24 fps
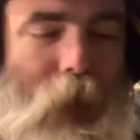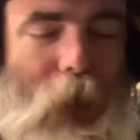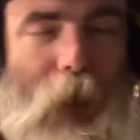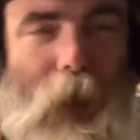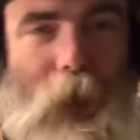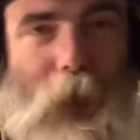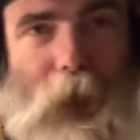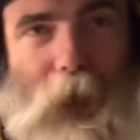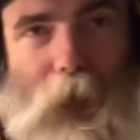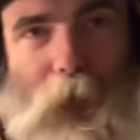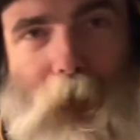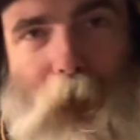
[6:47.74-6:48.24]
a
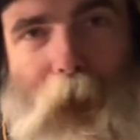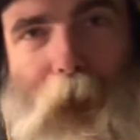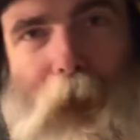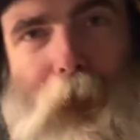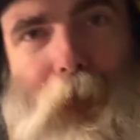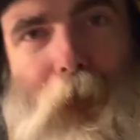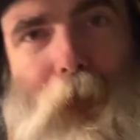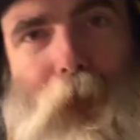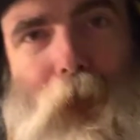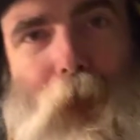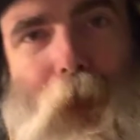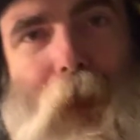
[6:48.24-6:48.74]
new
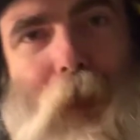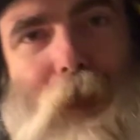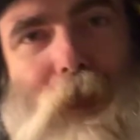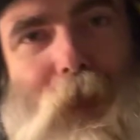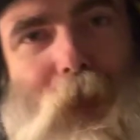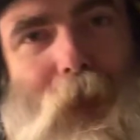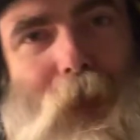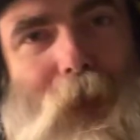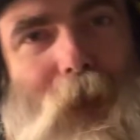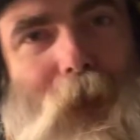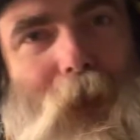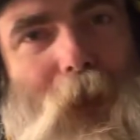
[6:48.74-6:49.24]
lino
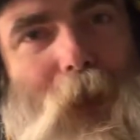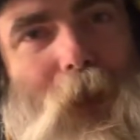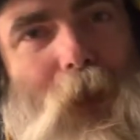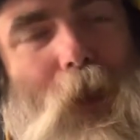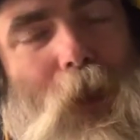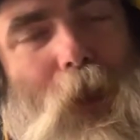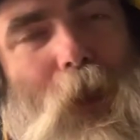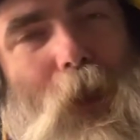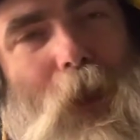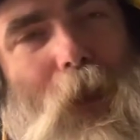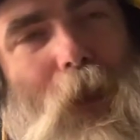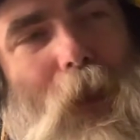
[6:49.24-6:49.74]
graphic,
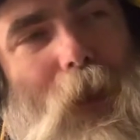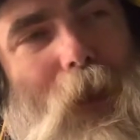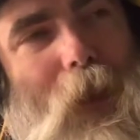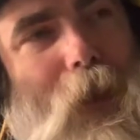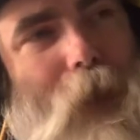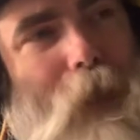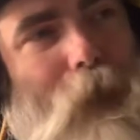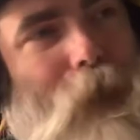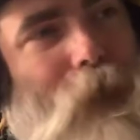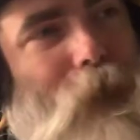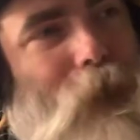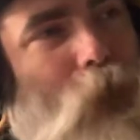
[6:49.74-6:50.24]

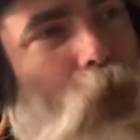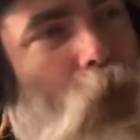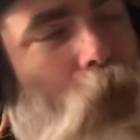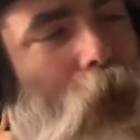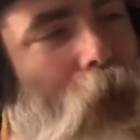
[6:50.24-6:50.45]
or